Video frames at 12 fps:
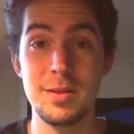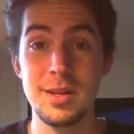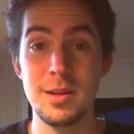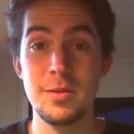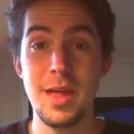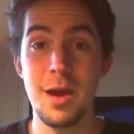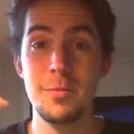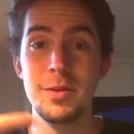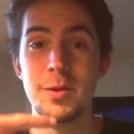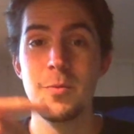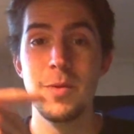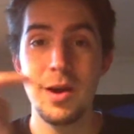did that
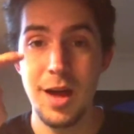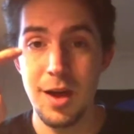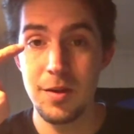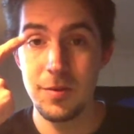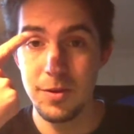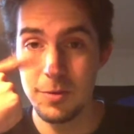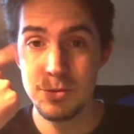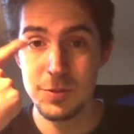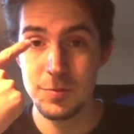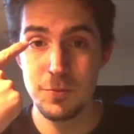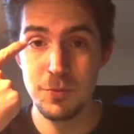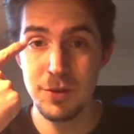really well. How it
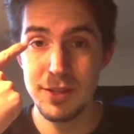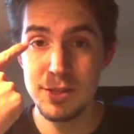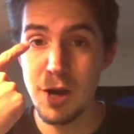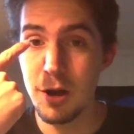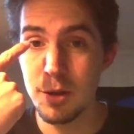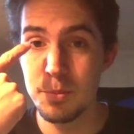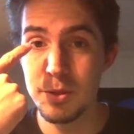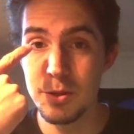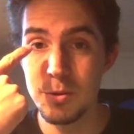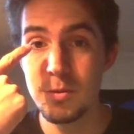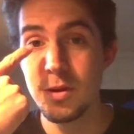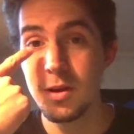was really dark
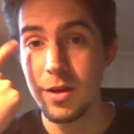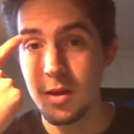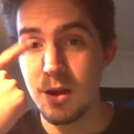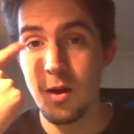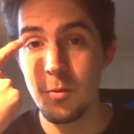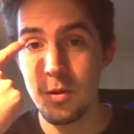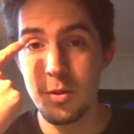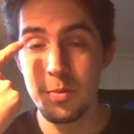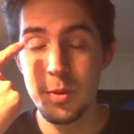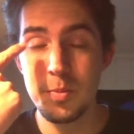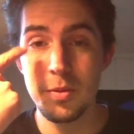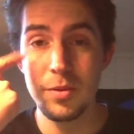blue where the
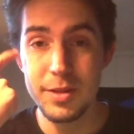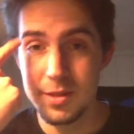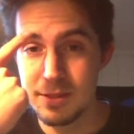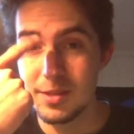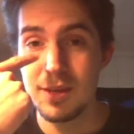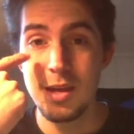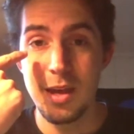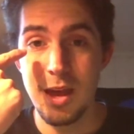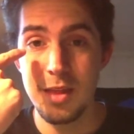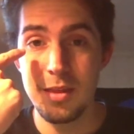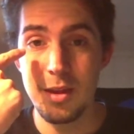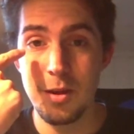pupil is,
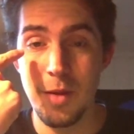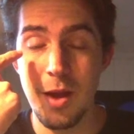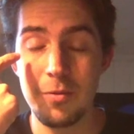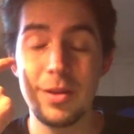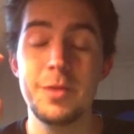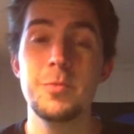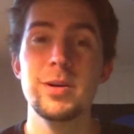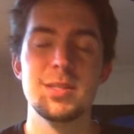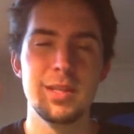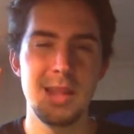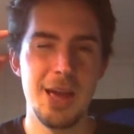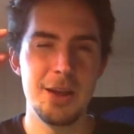and then around it was a
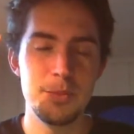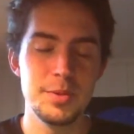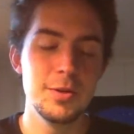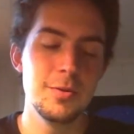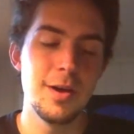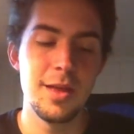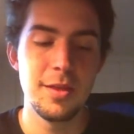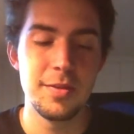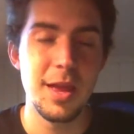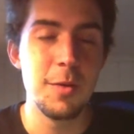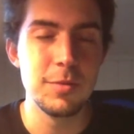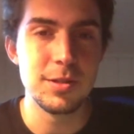lighter blue. I thought
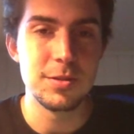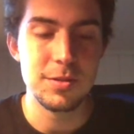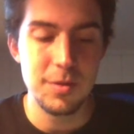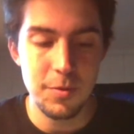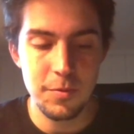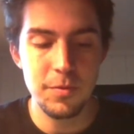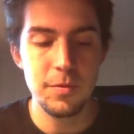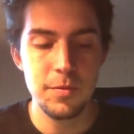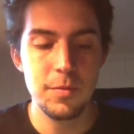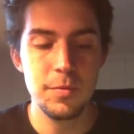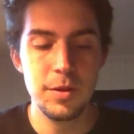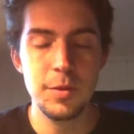that was
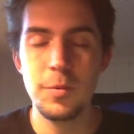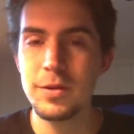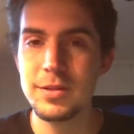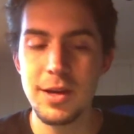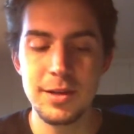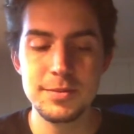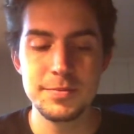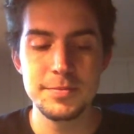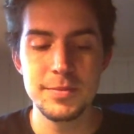really well done.